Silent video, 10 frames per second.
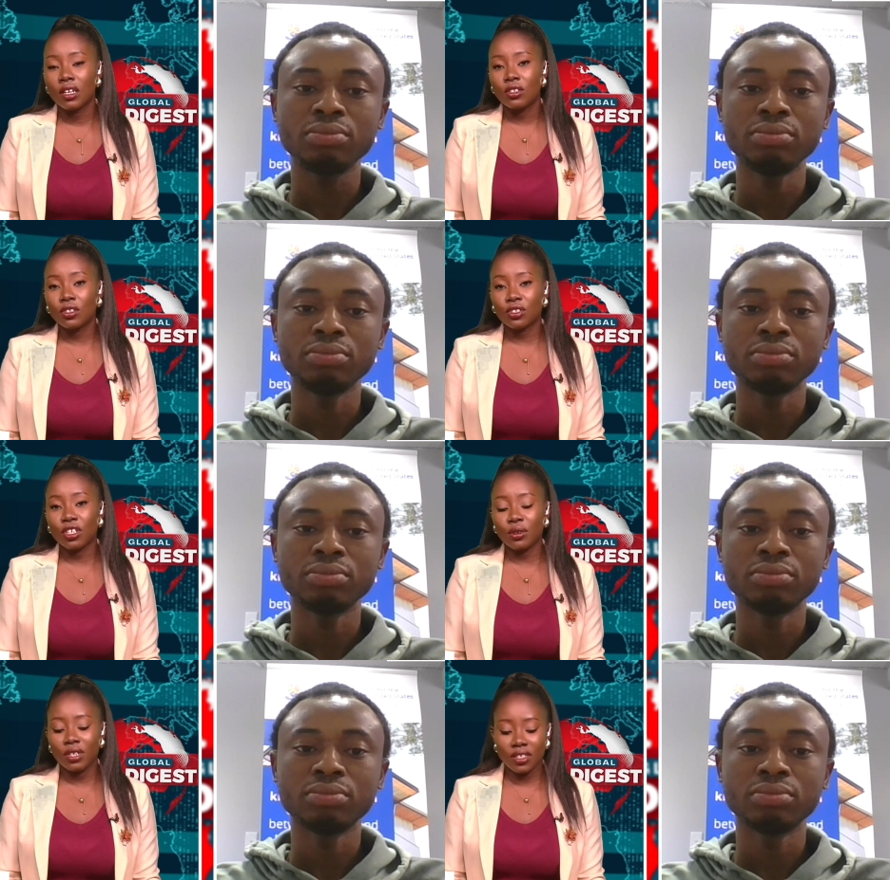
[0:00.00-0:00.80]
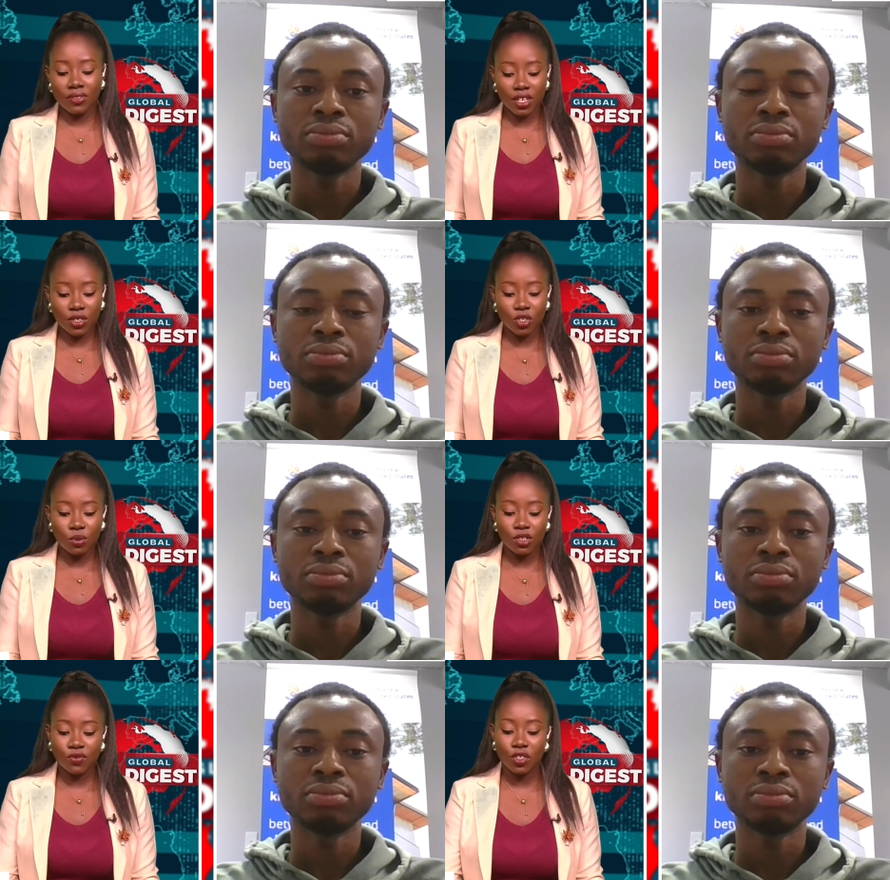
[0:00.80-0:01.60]
Speaker 1: Dr. Oyewole, thank you so
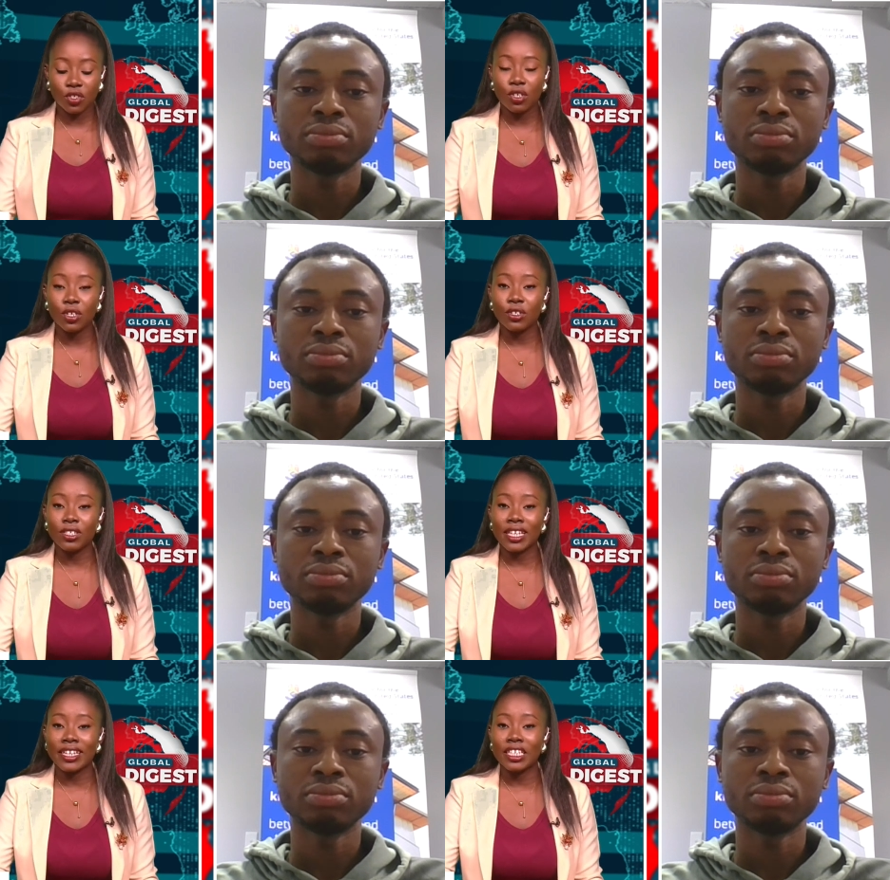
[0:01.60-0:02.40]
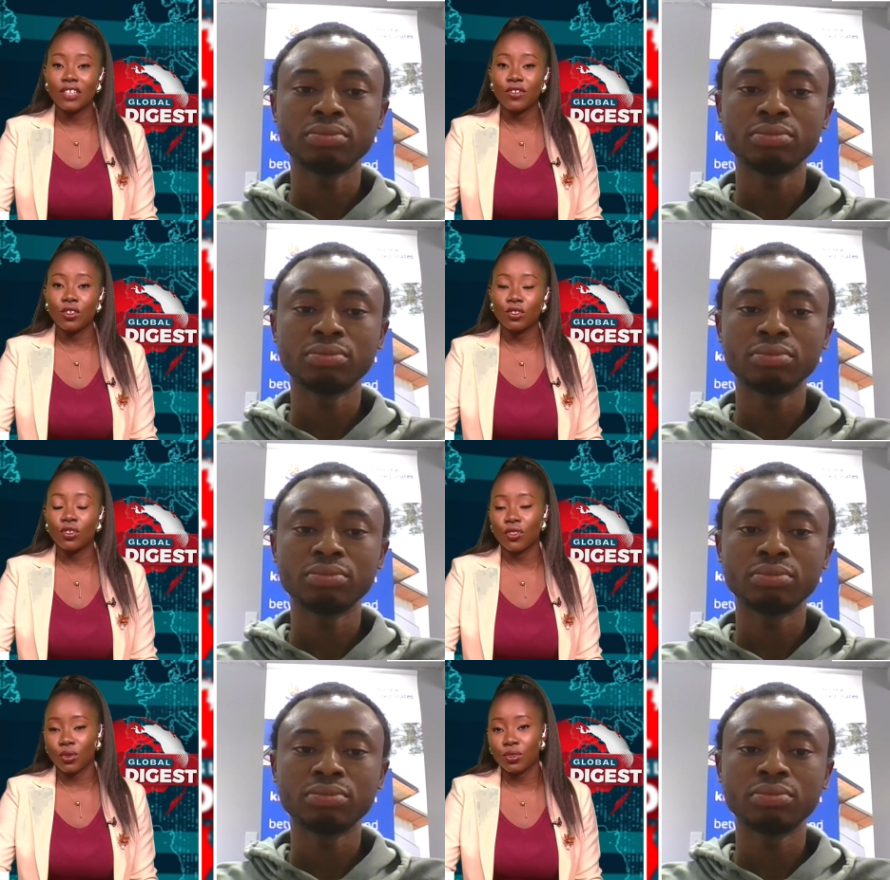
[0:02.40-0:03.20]
much for joining us and giving us
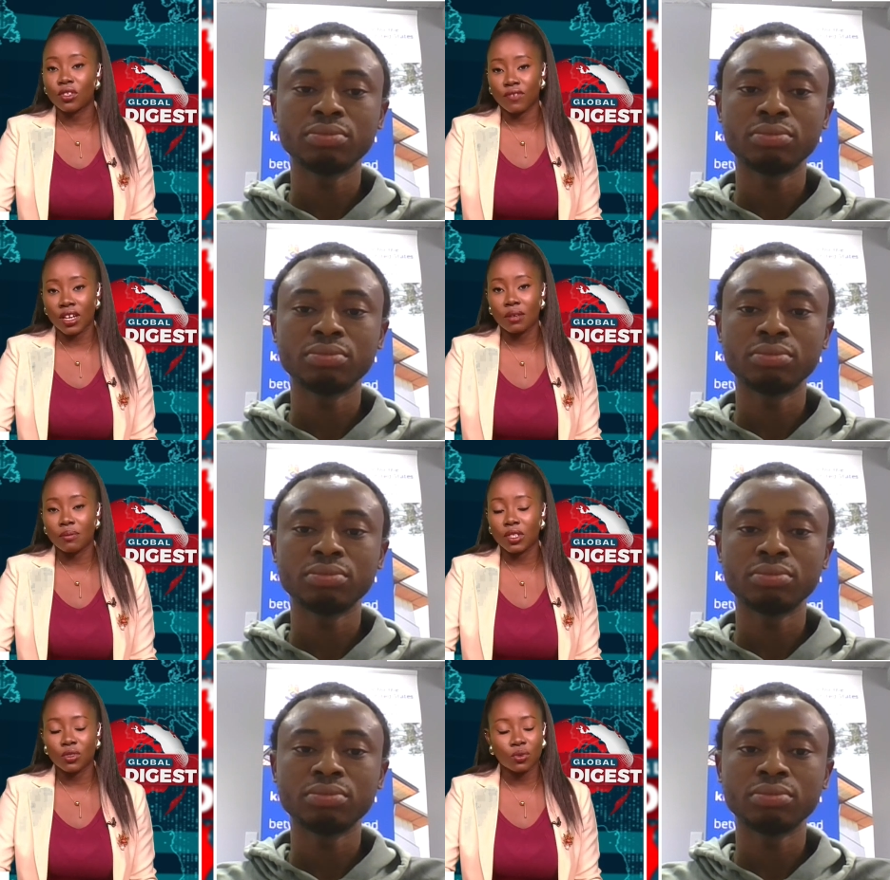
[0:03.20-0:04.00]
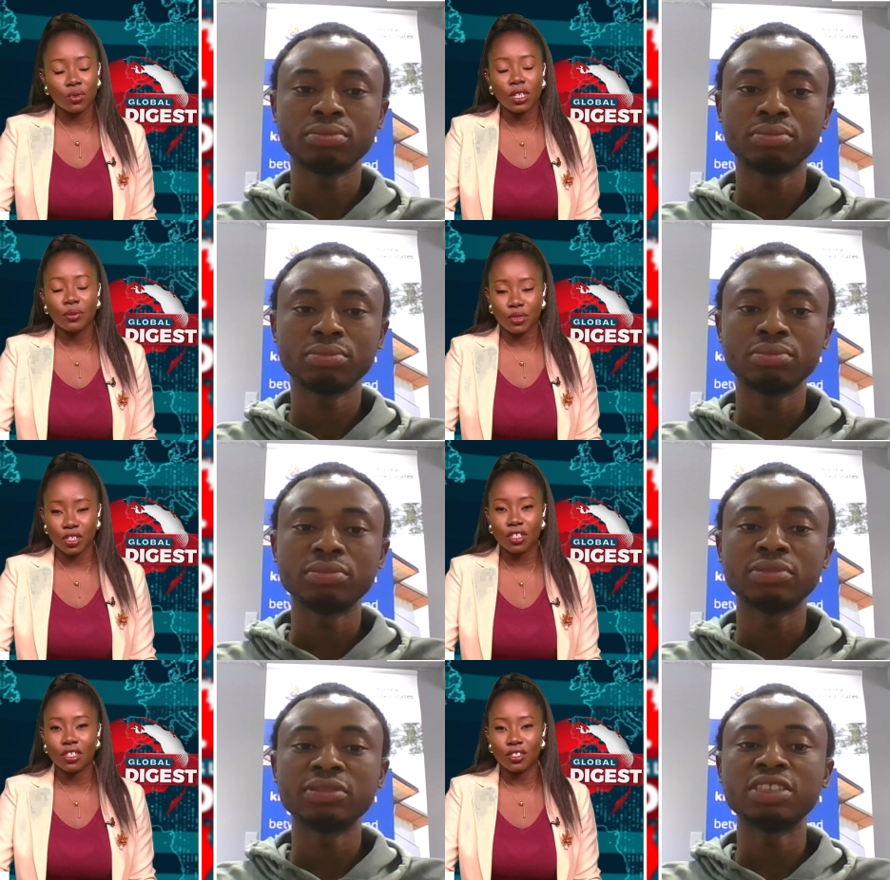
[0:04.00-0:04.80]
those developments. We really
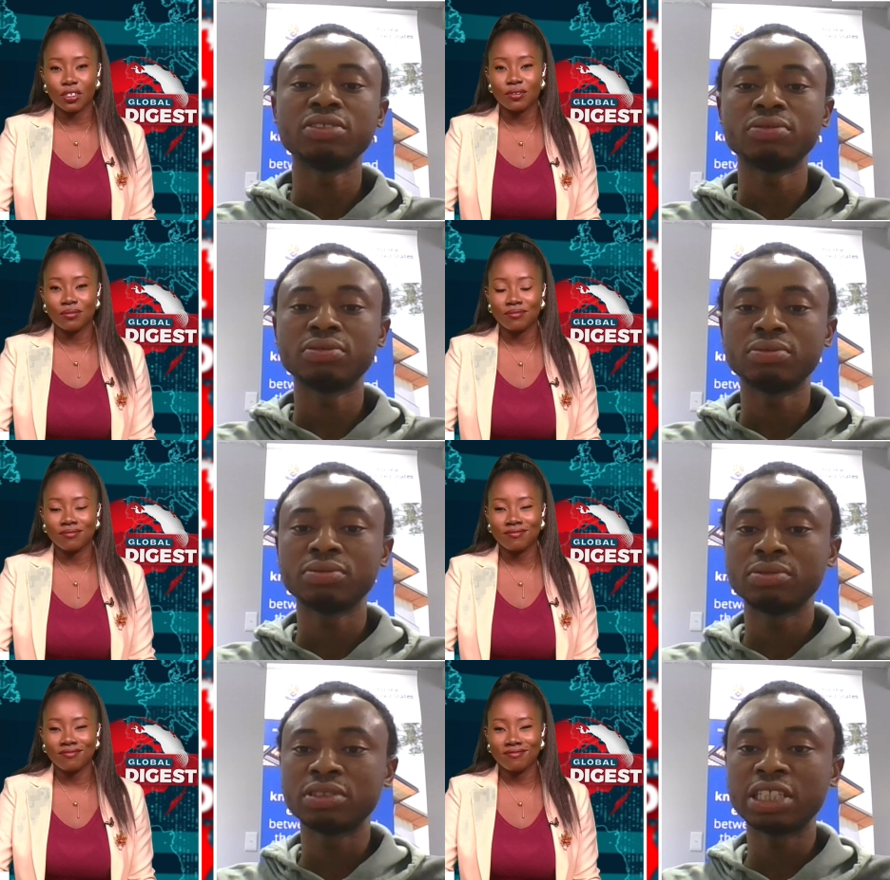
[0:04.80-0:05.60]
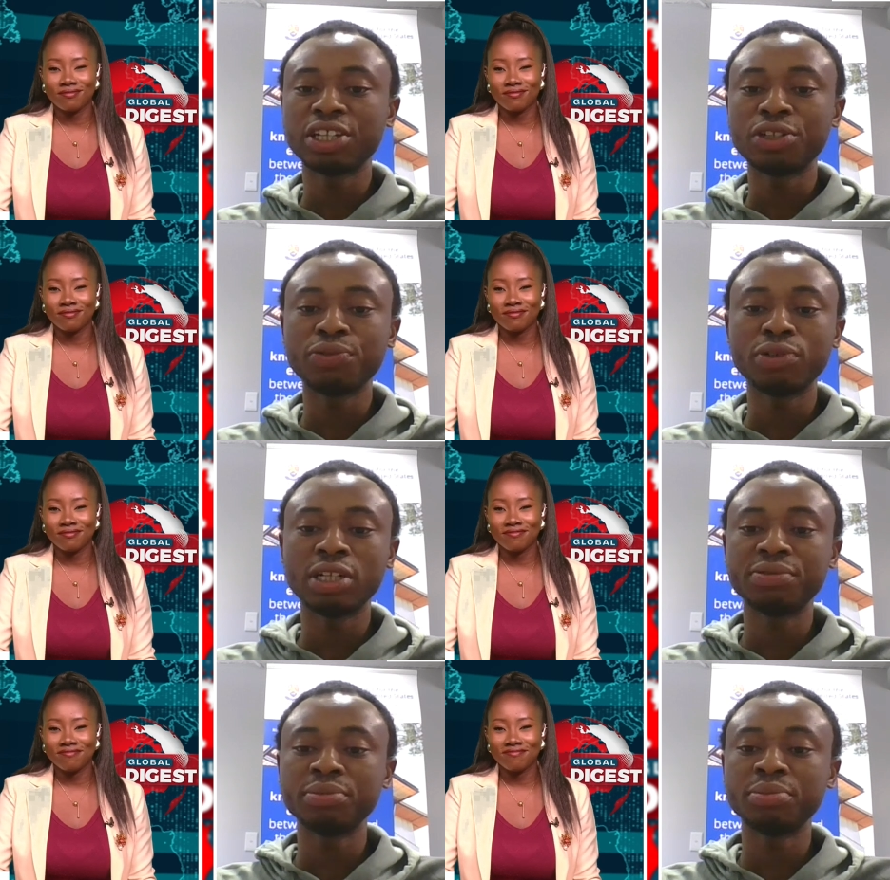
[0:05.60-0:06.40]
appreciate you.
Speaker 2: Thank you
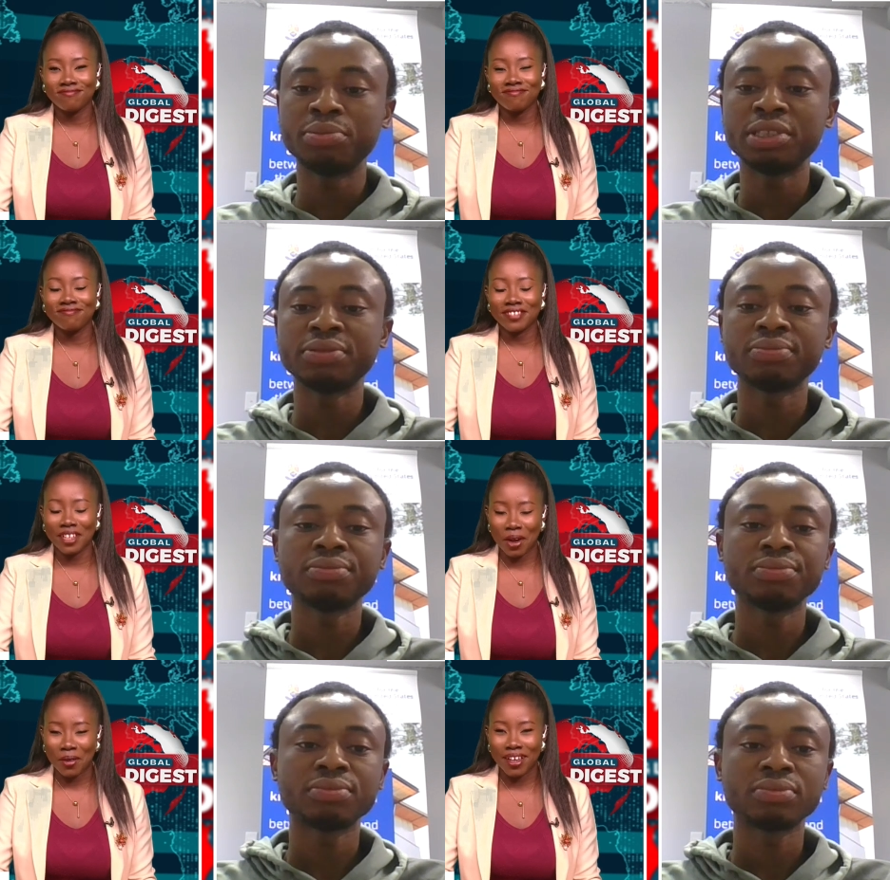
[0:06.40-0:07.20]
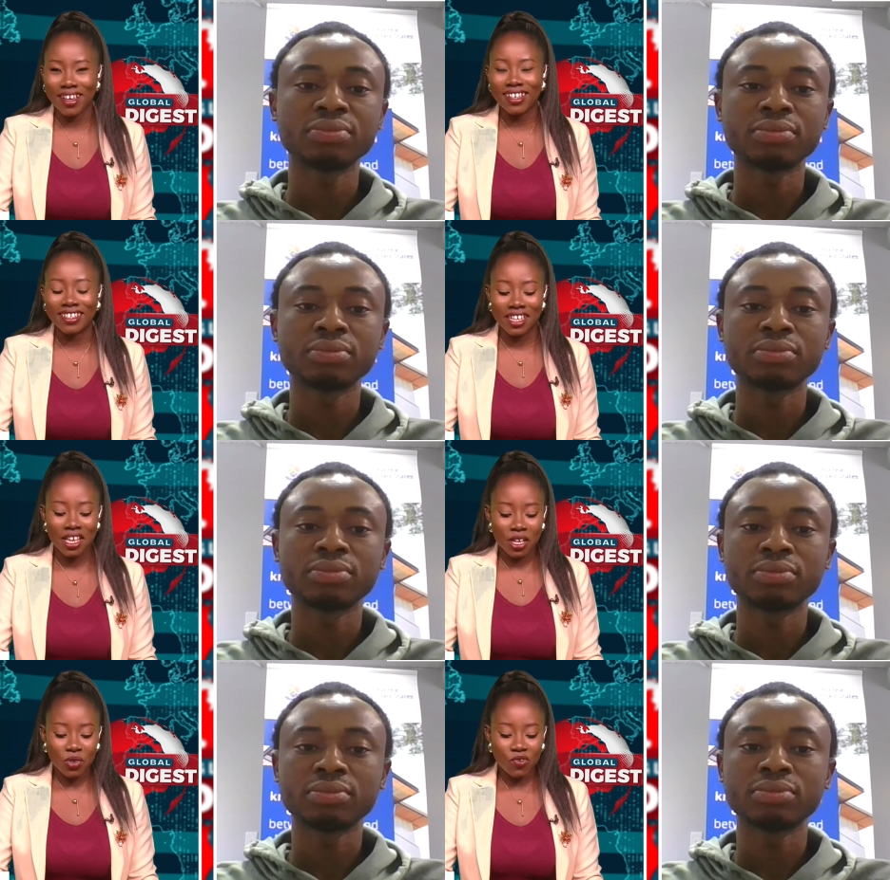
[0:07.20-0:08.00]
for having me. Okay.
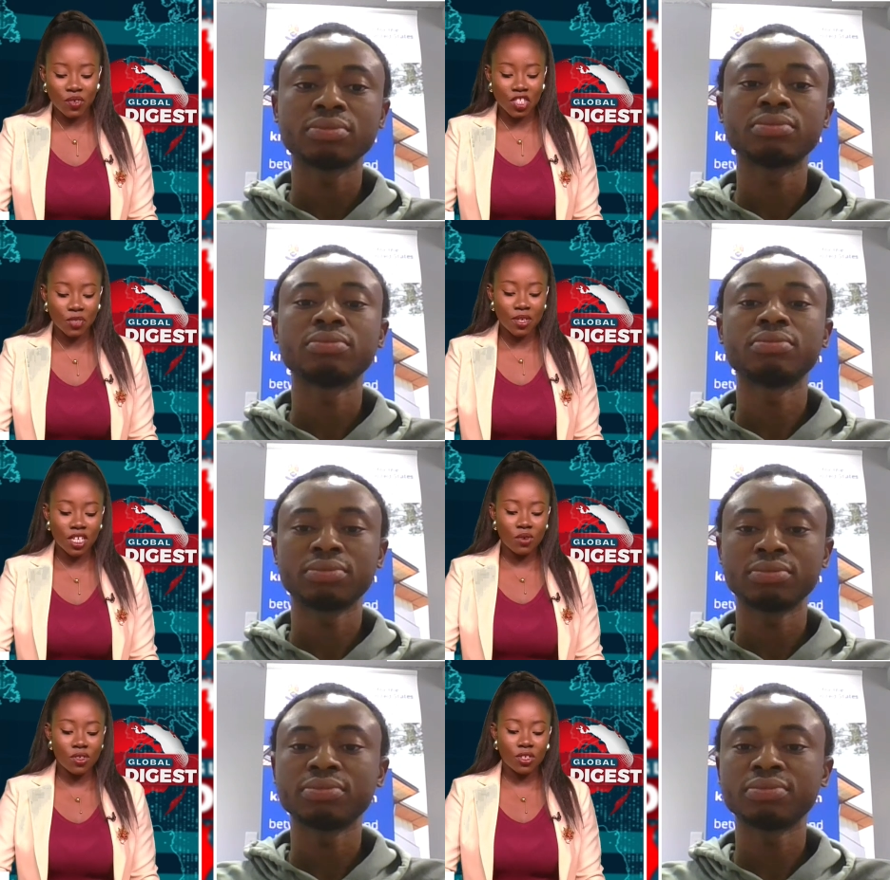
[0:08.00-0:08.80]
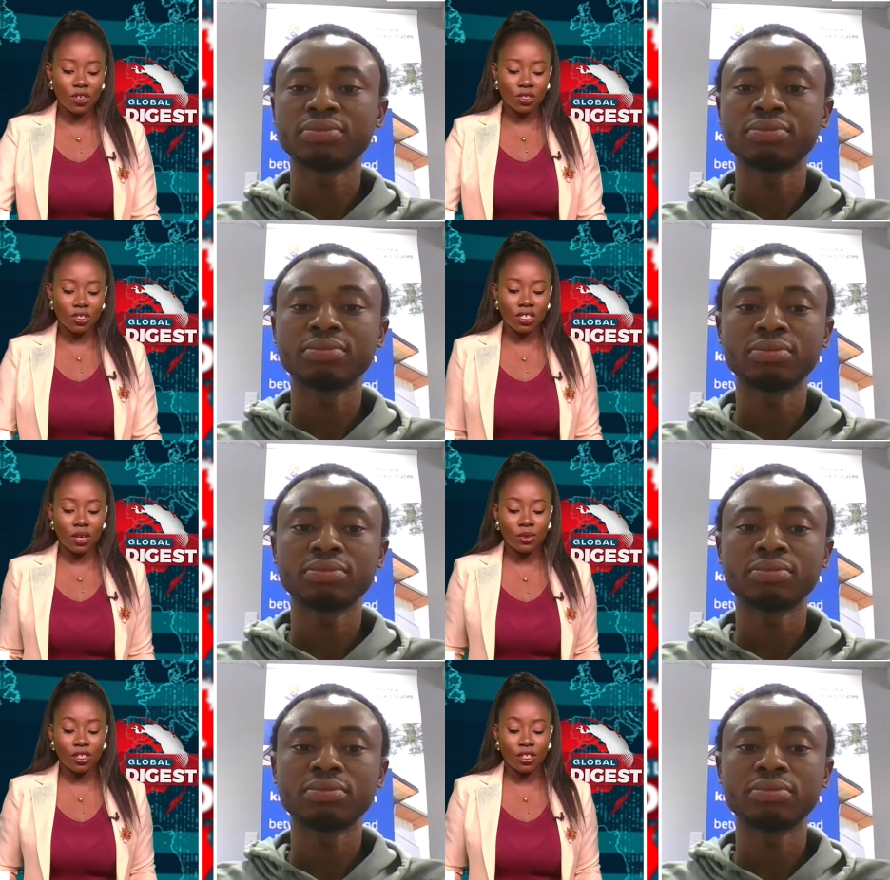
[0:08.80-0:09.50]
Speaker 1: We've been speaking with Dr. Samuel